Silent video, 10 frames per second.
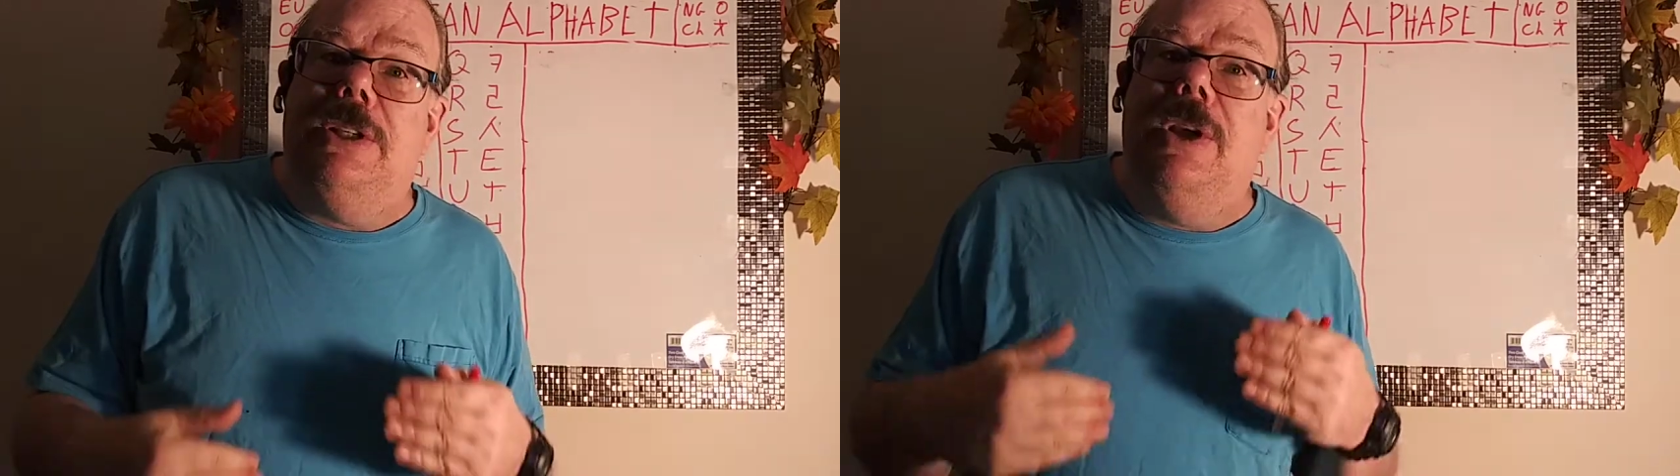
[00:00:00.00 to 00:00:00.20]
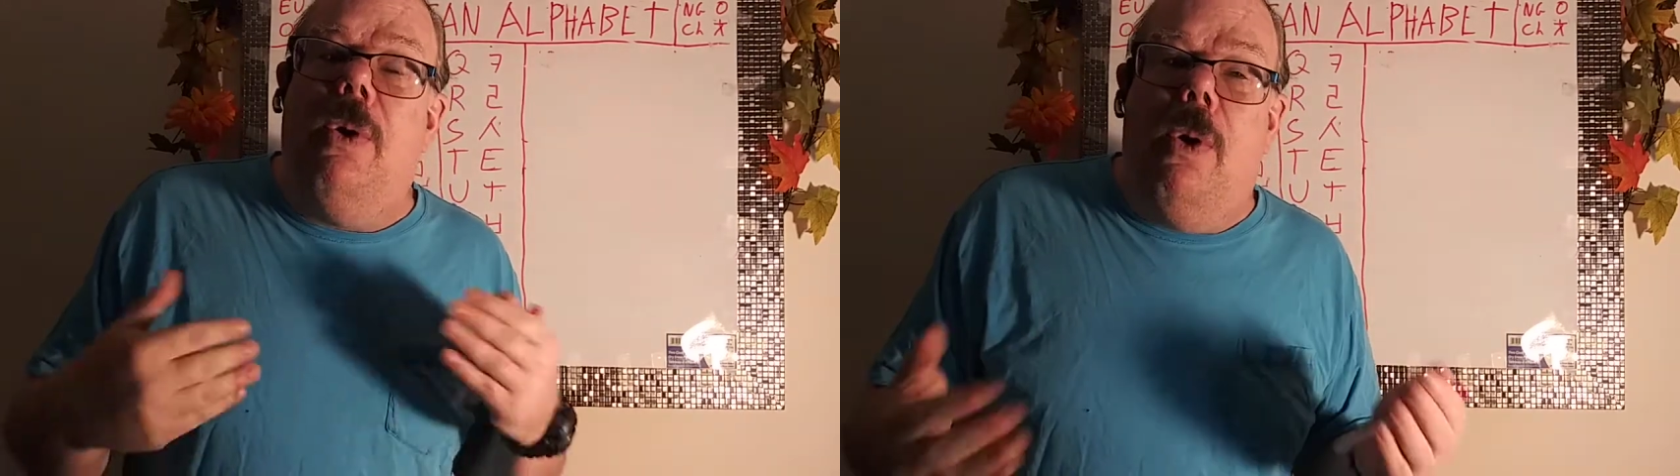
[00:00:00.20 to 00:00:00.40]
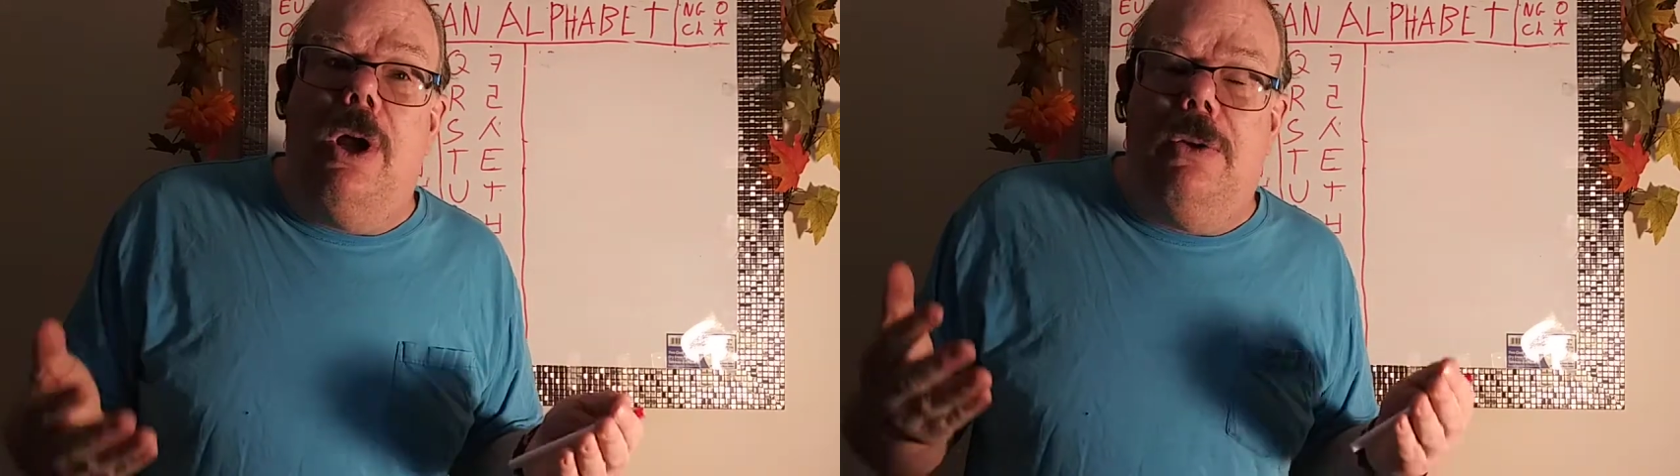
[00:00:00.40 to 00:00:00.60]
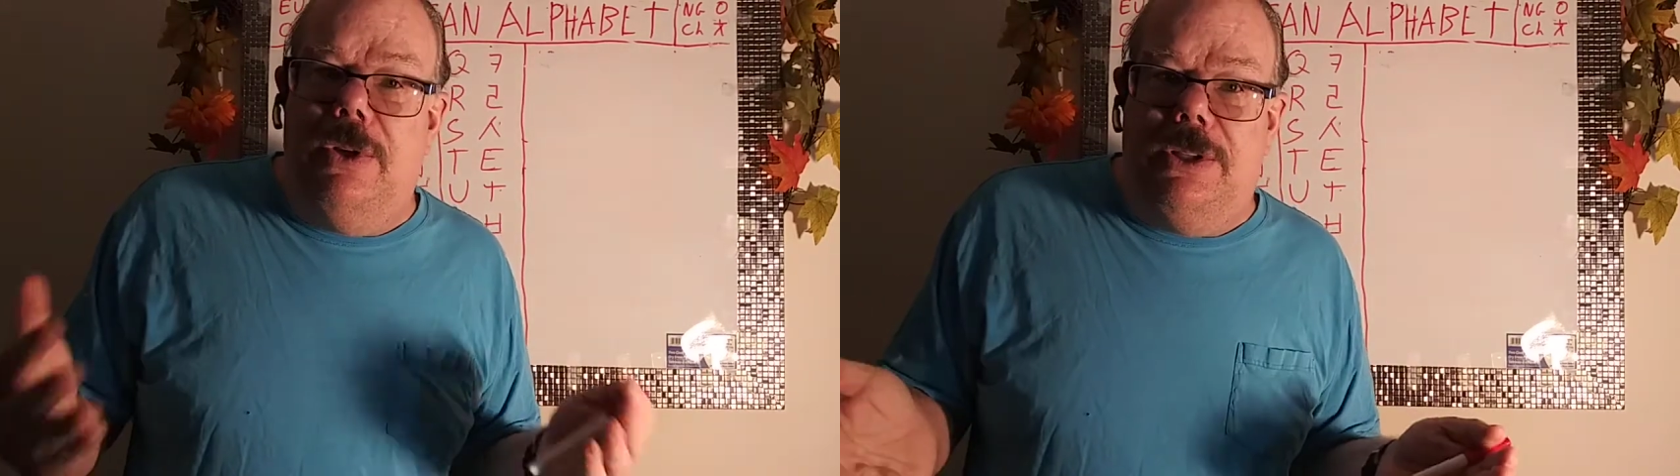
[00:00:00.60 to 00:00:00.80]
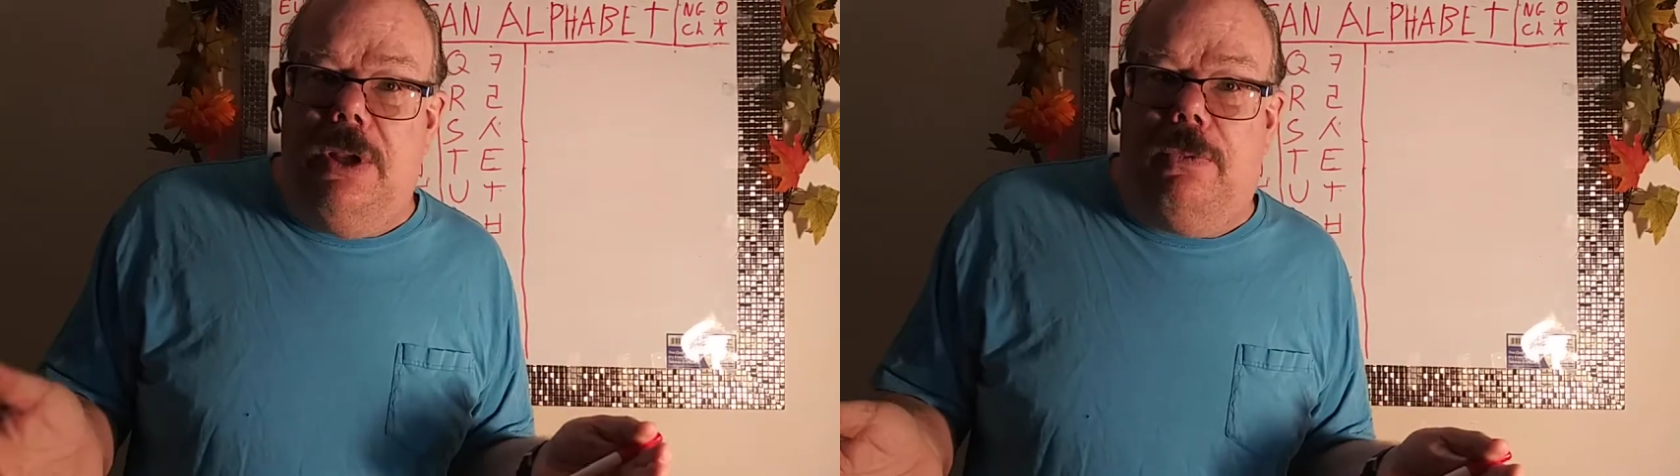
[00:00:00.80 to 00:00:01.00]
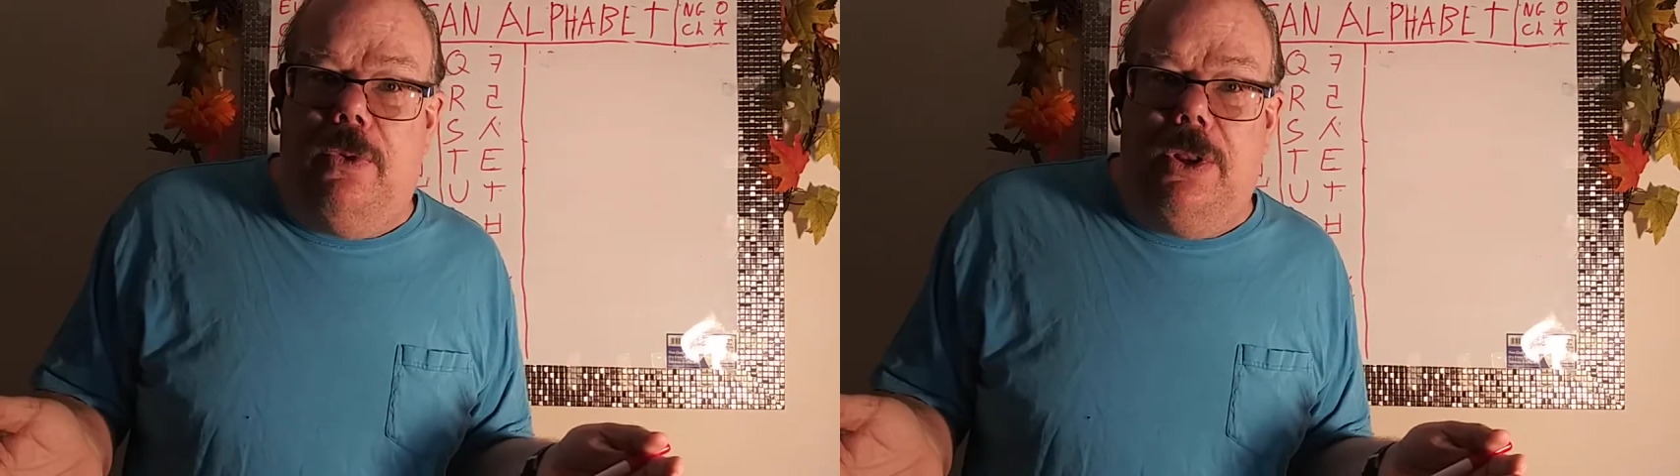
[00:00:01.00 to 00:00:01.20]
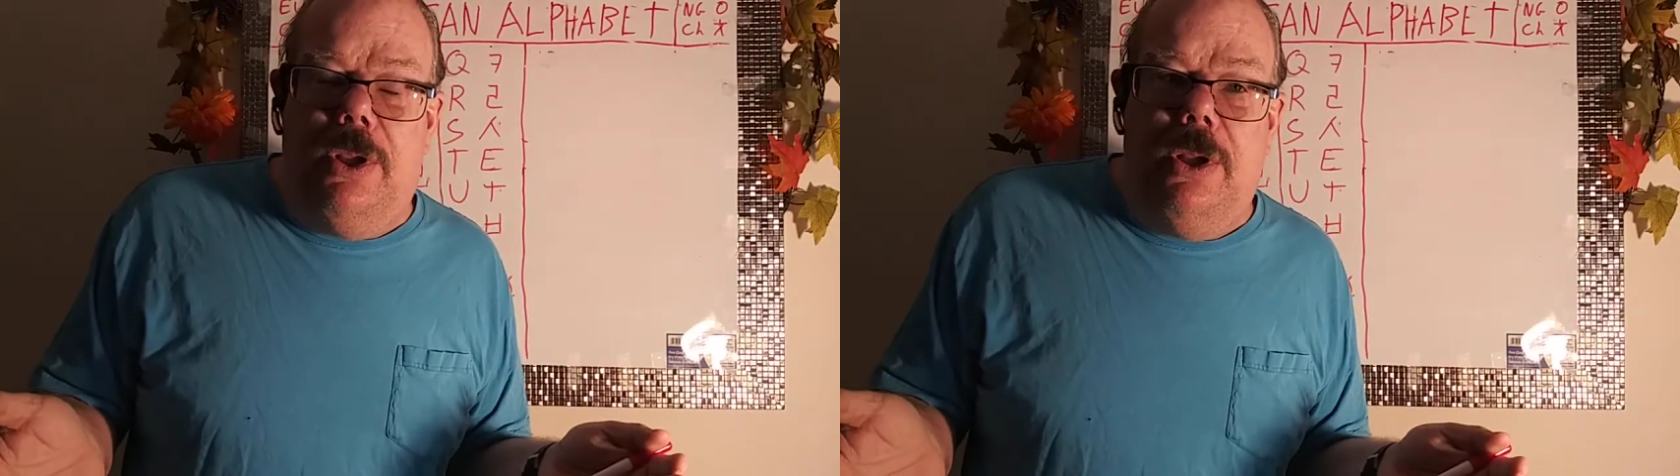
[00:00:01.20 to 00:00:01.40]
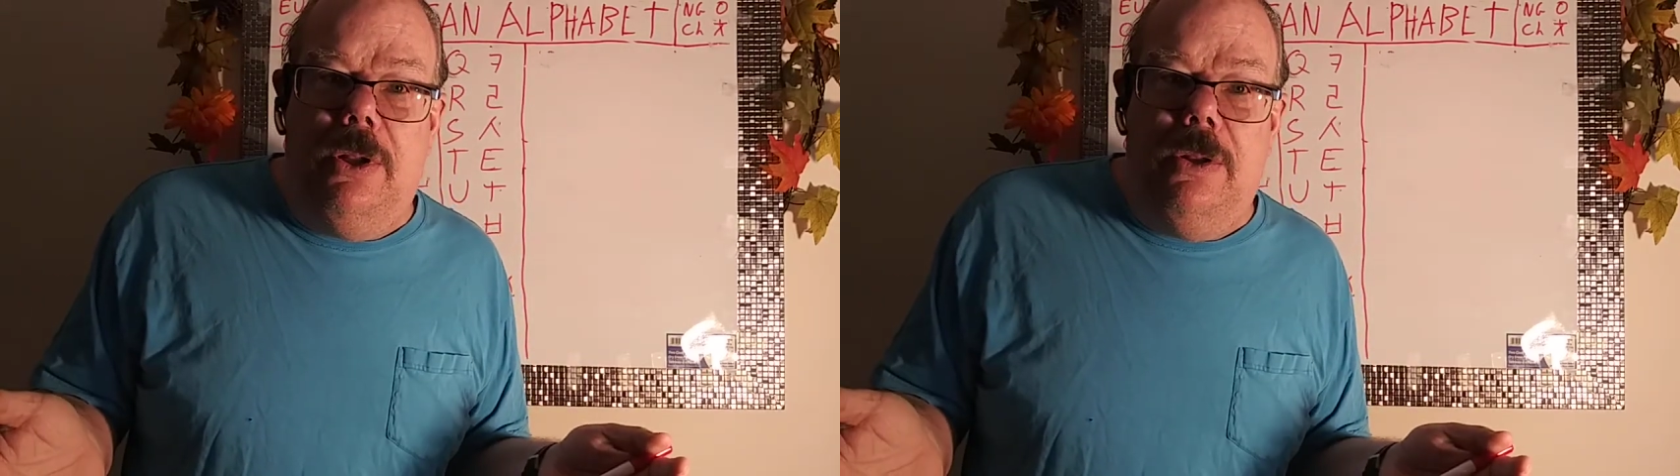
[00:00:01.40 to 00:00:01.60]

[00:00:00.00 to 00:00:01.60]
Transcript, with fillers: the order is different.